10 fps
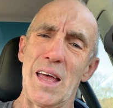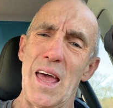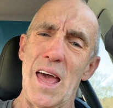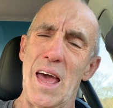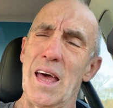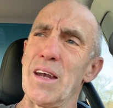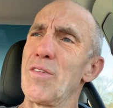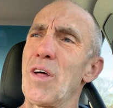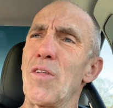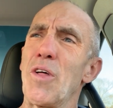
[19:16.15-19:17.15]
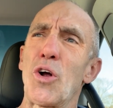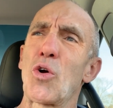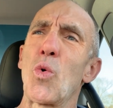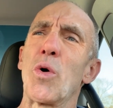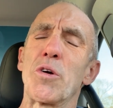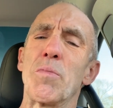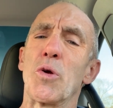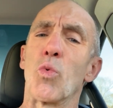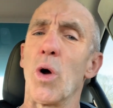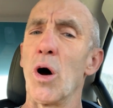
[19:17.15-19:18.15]
and they're going to be
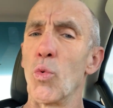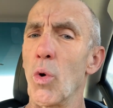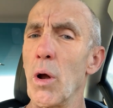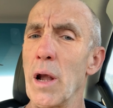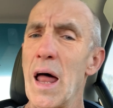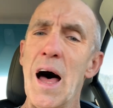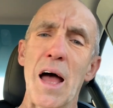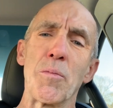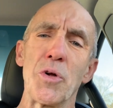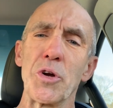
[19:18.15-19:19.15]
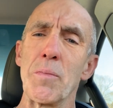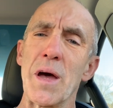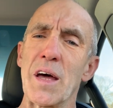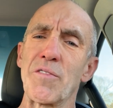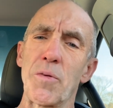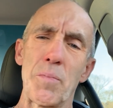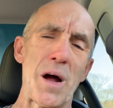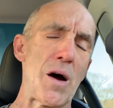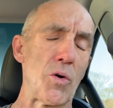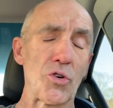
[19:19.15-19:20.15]
a reliable demand for
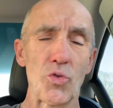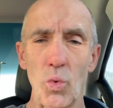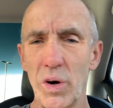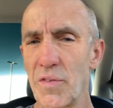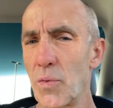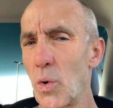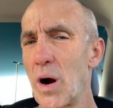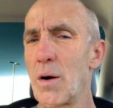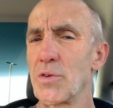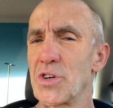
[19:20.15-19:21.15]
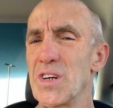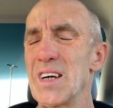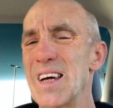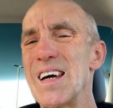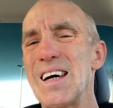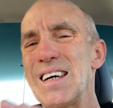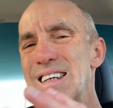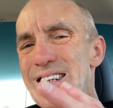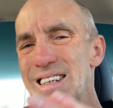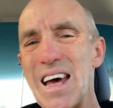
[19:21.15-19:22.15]
power 24 hours a day,
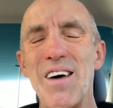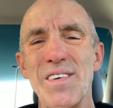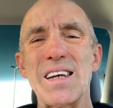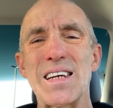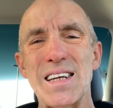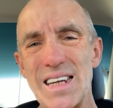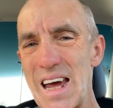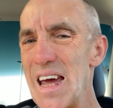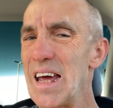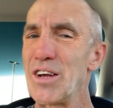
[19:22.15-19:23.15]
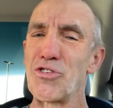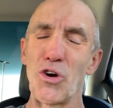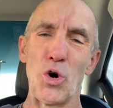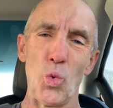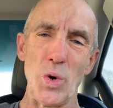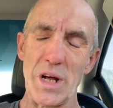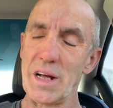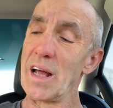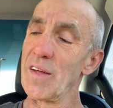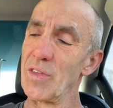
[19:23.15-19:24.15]
7 days a
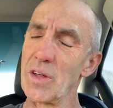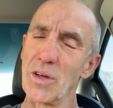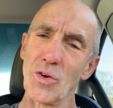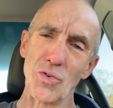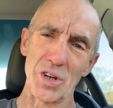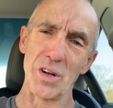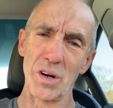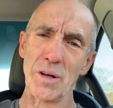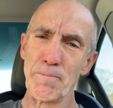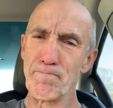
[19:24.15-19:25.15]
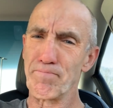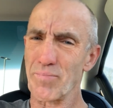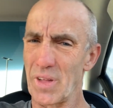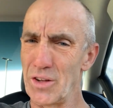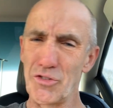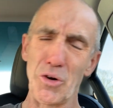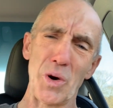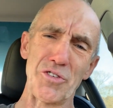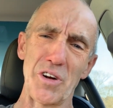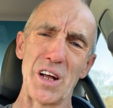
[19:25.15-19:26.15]
week, and the utility that
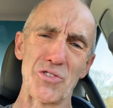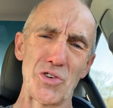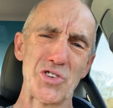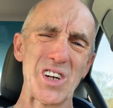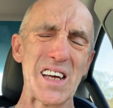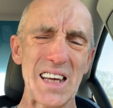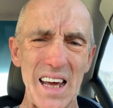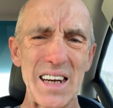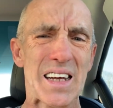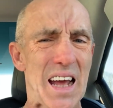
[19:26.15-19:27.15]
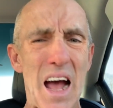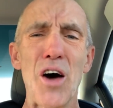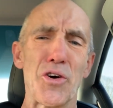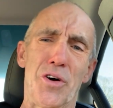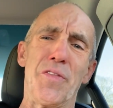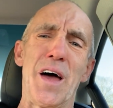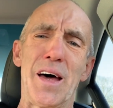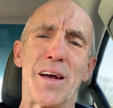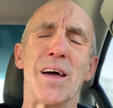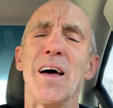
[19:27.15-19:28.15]
generates electricity can count on
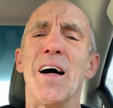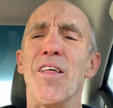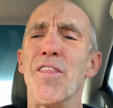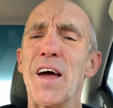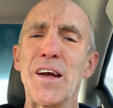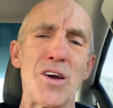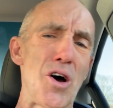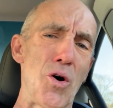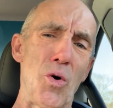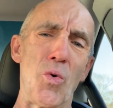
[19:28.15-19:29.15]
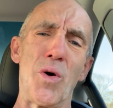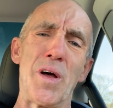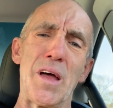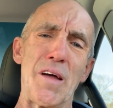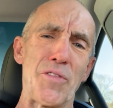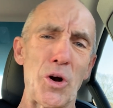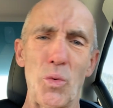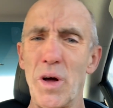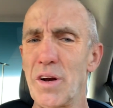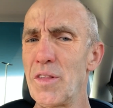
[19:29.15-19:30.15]
that. They know if they're
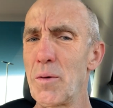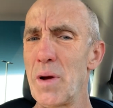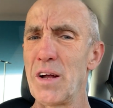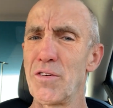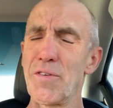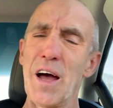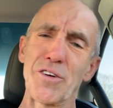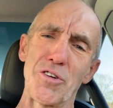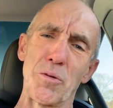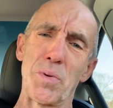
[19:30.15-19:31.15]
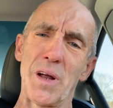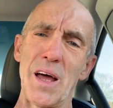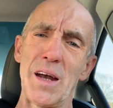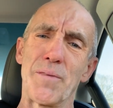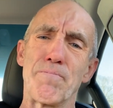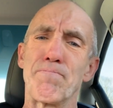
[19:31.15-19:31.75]
running their manufacturing plant,